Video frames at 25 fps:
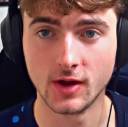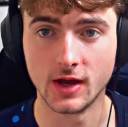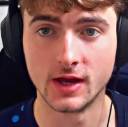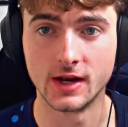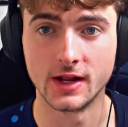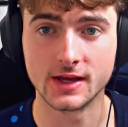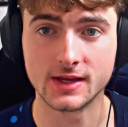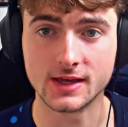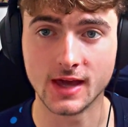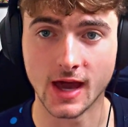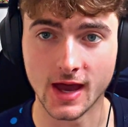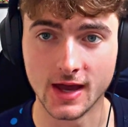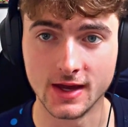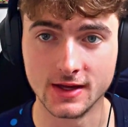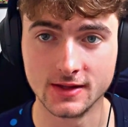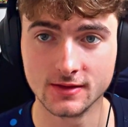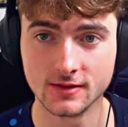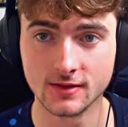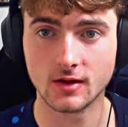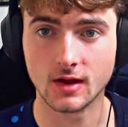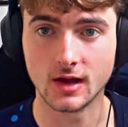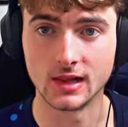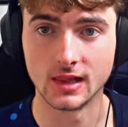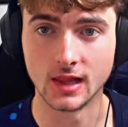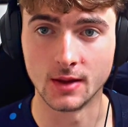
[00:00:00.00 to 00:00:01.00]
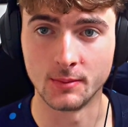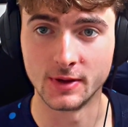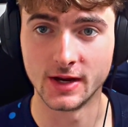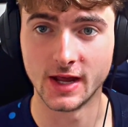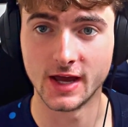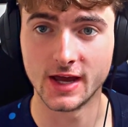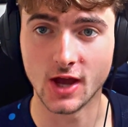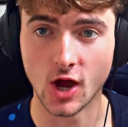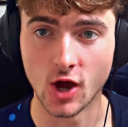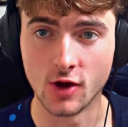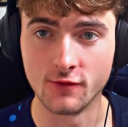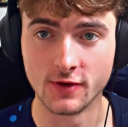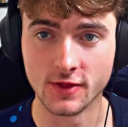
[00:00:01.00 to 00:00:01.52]
and again,
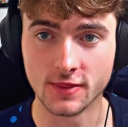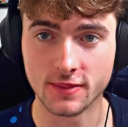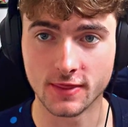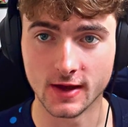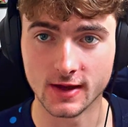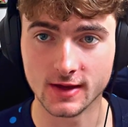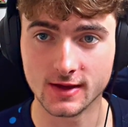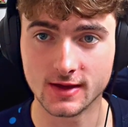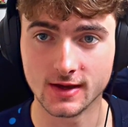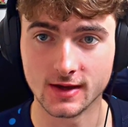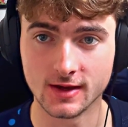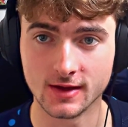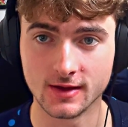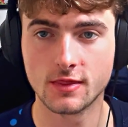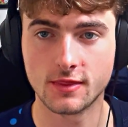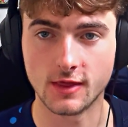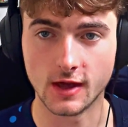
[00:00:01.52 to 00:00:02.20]
eliminate overthinking.